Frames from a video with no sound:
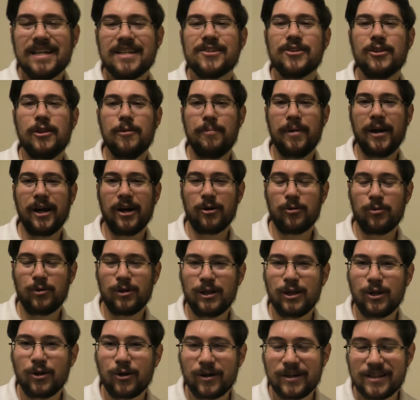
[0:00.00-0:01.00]
So the parrot
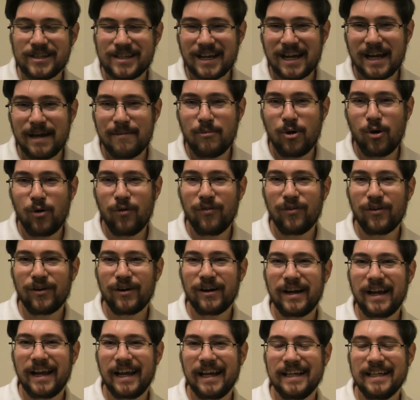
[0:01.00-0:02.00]
will learn to come over
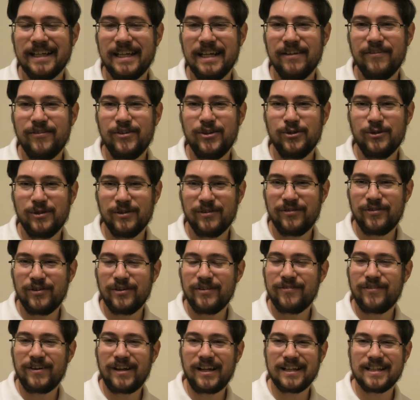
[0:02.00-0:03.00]
and give you the
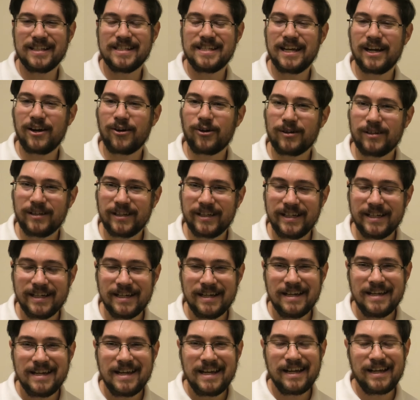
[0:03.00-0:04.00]
foot voluntarily
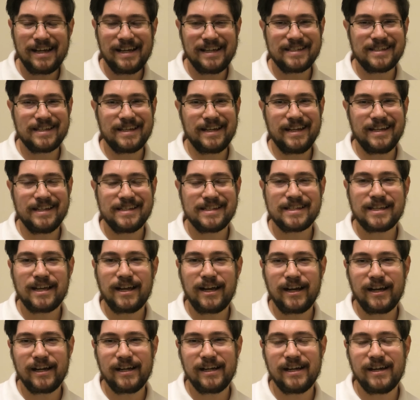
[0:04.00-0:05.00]
as a
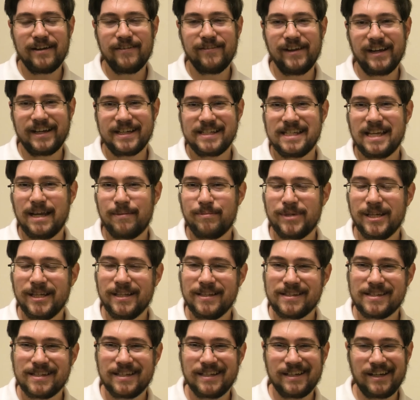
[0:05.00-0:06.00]
sign of
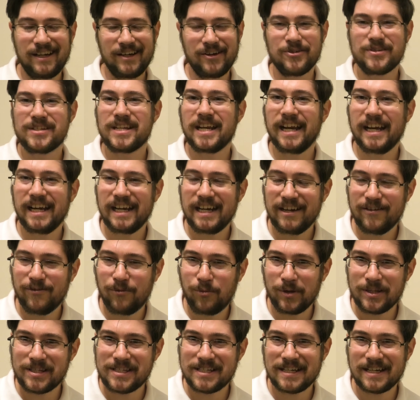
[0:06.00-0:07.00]
acceptance and understanding of
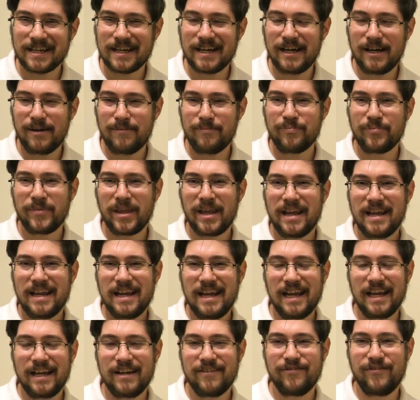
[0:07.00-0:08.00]
what's to come,
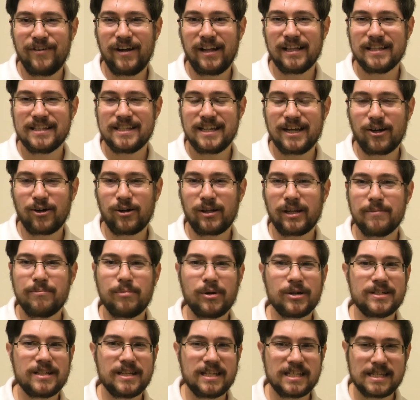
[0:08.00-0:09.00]
and voluntarily
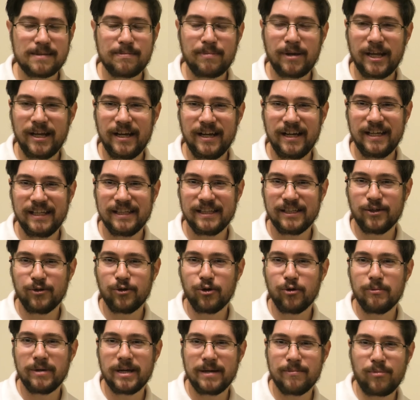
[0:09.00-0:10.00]
participating in the
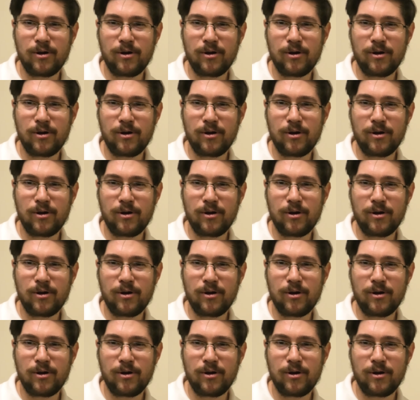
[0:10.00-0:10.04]
grooming